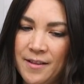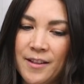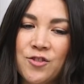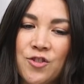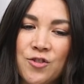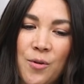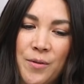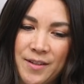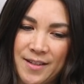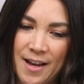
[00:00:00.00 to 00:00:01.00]
Let's just go
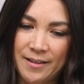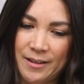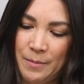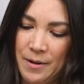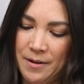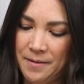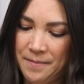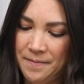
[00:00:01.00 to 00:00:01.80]
in the salad spinner.